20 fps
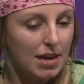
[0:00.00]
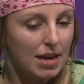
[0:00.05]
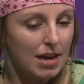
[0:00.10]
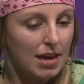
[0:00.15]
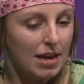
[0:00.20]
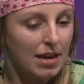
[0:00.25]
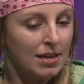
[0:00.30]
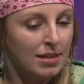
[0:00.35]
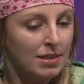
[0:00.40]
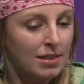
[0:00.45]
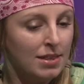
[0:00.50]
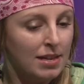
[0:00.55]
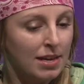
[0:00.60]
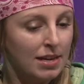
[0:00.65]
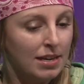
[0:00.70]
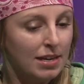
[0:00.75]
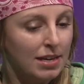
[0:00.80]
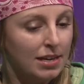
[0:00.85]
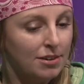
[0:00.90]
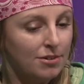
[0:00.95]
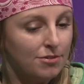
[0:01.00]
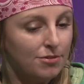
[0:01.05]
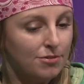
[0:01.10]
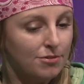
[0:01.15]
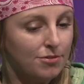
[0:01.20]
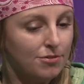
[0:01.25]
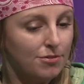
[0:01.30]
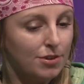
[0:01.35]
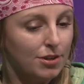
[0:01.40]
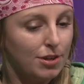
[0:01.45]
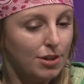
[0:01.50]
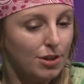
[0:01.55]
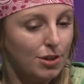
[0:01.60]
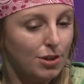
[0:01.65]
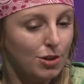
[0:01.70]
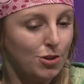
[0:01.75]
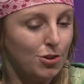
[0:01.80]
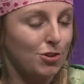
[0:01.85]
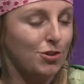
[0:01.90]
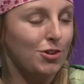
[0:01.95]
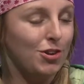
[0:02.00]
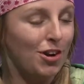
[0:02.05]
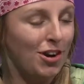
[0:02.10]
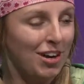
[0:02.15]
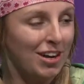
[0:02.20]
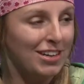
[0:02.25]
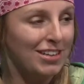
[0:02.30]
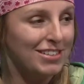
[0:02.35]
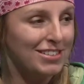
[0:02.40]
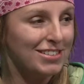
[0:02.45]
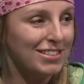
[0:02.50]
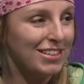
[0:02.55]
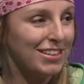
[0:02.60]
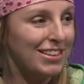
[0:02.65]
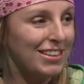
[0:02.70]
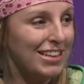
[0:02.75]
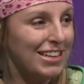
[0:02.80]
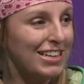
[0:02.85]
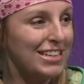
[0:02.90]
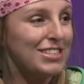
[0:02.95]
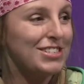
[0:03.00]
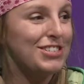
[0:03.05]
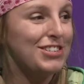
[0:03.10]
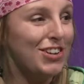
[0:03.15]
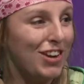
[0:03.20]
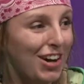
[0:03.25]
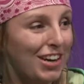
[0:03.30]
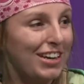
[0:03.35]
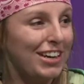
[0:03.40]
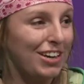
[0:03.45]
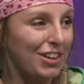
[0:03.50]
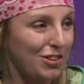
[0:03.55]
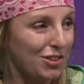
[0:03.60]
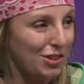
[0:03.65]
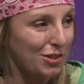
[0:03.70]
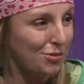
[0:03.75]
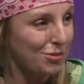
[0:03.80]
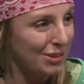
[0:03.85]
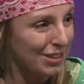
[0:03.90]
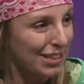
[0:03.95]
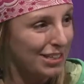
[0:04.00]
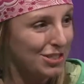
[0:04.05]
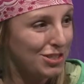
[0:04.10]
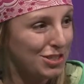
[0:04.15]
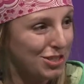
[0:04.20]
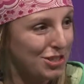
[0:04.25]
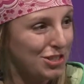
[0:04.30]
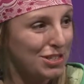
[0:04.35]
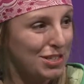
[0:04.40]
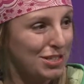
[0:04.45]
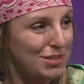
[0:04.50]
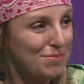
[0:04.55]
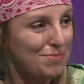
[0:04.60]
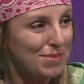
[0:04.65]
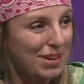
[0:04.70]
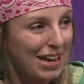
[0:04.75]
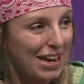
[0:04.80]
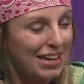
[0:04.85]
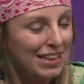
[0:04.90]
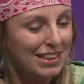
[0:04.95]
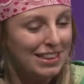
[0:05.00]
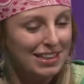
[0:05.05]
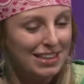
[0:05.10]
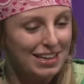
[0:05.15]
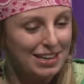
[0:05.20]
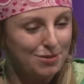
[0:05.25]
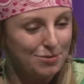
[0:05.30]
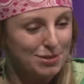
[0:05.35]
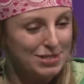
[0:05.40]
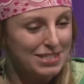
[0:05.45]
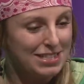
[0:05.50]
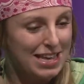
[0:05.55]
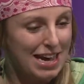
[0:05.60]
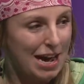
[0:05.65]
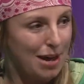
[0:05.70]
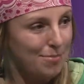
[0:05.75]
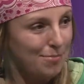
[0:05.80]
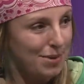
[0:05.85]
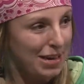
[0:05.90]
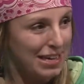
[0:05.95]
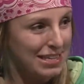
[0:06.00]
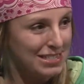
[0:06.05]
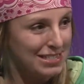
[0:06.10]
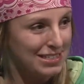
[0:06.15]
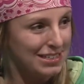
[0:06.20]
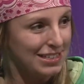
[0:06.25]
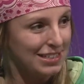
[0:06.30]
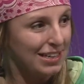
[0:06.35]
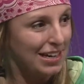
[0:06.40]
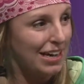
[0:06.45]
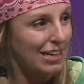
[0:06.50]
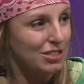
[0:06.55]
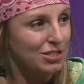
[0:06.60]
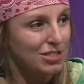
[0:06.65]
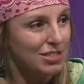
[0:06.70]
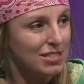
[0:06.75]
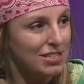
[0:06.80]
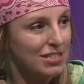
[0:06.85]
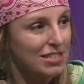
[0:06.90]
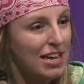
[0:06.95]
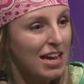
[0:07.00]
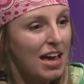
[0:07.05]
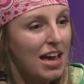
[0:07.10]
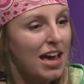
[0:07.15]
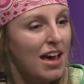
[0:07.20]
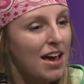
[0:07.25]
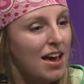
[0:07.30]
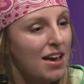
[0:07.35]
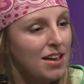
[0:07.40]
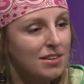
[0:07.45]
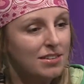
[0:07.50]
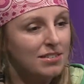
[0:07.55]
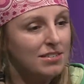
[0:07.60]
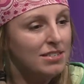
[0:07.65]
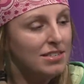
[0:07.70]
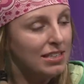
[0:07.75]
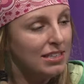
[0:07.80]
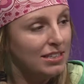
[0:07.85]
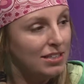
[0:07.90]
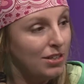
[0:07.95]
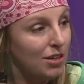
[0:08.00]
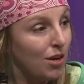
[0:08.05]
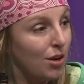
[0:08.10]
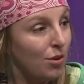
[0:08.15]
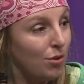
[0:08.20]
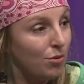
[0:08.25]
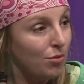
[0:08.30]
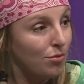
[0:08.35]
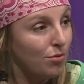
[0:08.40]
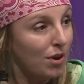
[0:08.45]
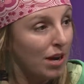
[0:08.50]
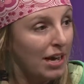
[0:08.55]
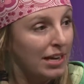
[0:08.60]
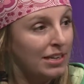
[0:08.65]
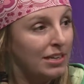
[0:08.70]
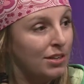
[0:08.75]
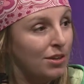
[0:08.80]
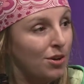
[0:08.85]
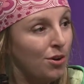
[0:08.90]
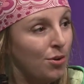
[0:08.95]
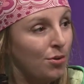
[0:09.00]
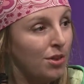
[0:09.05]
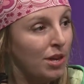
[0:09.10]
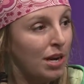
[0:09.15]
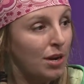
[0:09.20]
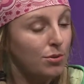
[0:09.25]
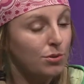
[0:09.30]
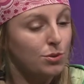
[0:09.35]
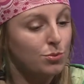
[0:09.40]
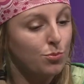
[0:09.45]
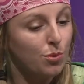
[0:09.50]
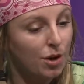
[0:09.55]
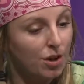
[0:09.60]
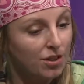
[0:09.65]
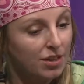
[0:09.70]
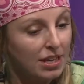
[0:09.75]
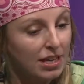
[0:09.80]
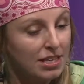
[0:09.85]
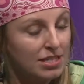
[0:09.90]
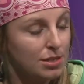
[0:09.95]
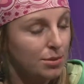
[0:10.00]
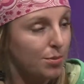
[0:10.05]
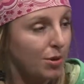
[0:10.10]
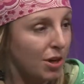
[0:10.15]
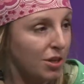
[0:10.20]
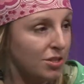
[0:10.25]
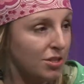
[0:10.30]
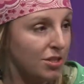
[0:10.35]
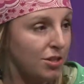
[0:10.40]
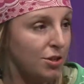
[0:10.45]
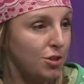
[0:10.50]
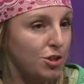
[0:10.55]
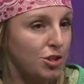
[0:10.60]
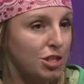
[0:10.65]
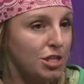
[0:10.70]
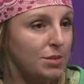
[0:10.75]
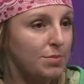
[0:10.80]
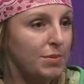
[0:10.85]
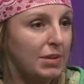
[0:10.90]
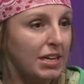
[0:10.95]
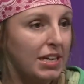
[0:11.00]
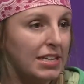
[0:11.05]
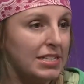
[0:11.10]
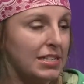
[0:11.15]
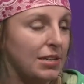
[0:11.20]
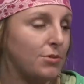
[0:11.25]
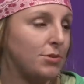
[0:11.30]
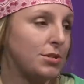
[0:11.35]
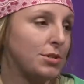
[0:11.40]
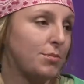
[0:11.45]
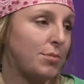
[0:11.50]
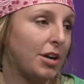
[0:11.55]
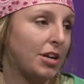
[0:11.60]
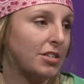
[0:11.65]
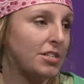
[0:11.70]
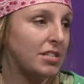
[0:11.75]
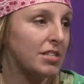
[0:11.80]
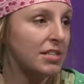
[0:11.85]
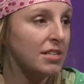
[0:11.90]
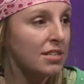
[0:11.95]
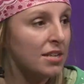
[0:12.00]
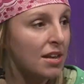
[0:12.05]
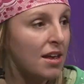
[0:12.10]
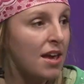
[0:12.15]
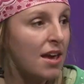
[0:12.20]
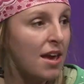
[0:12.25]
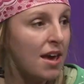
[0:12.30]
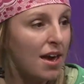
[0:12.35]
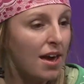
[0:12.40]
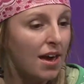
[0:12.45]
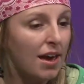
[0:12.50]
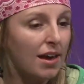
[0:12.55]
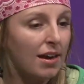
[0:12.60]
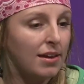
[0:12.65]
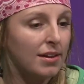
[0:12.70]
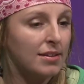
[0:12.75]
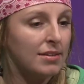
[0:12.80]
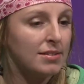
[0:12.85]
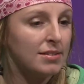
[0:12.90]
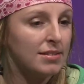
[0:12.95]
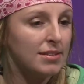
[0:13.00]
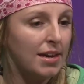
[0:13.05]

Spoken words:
that if you're not, then it's not a healthy relationship. And it was that basic. I just didn't know. I didn't know that I was worthy as a person just because I was a person. And